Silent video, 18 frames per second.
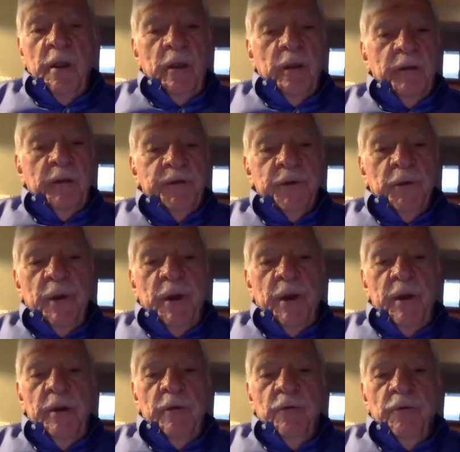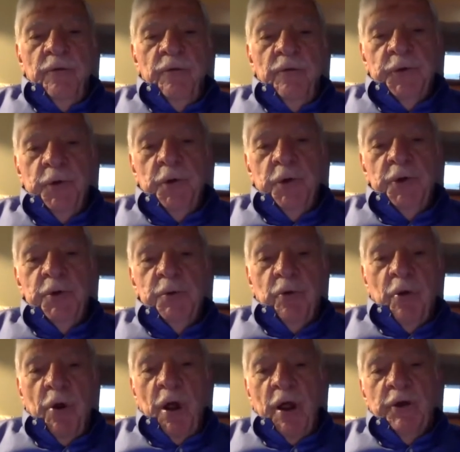And so, any research
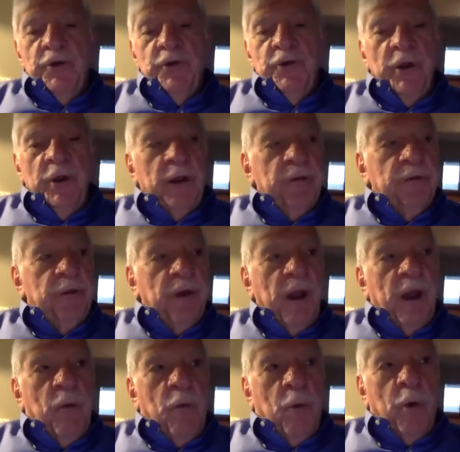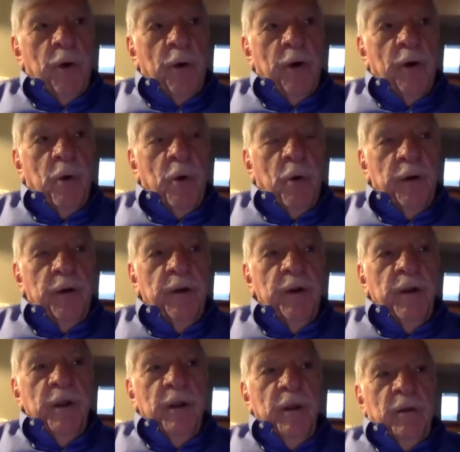project that I work
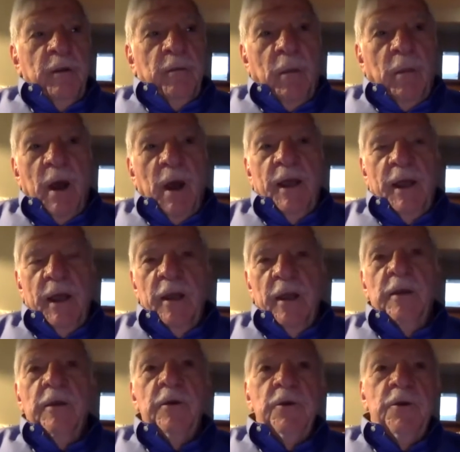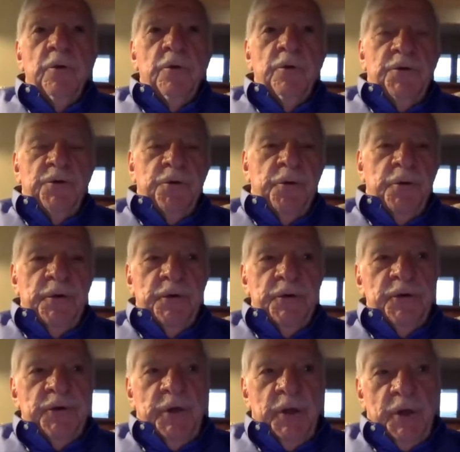on, my end user
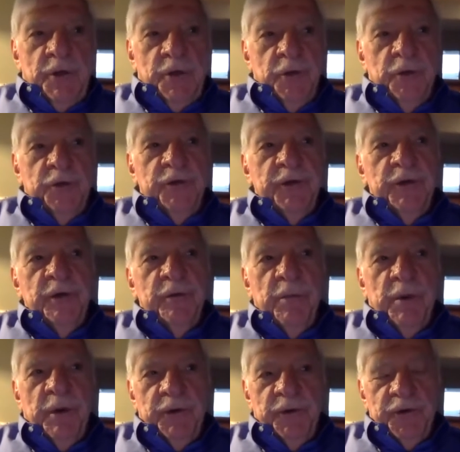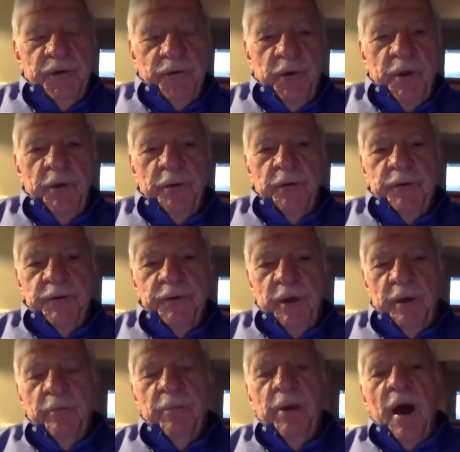is teachers,
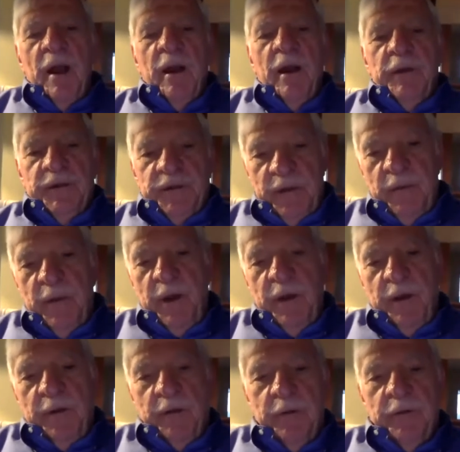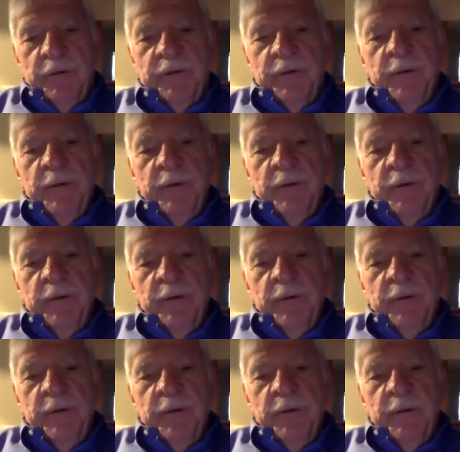administrators, and policymakers.